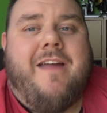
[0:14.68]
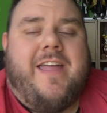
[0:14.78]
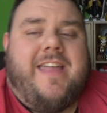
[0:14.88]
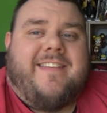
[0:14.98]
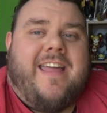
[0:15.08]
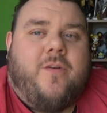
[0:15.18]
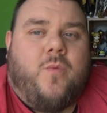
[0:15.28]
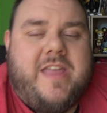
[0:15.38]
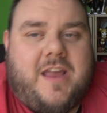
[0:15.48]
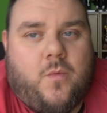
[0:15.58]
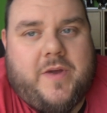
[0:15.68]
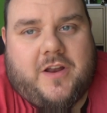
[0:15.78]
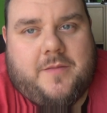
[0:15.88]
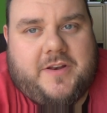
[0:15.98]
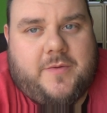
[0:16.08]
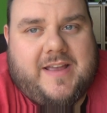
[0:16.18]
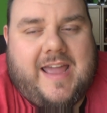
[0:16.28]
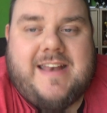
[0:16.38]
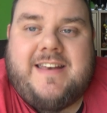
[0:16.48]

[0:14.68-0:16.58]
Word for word: Each day of the week, we're going to be doing a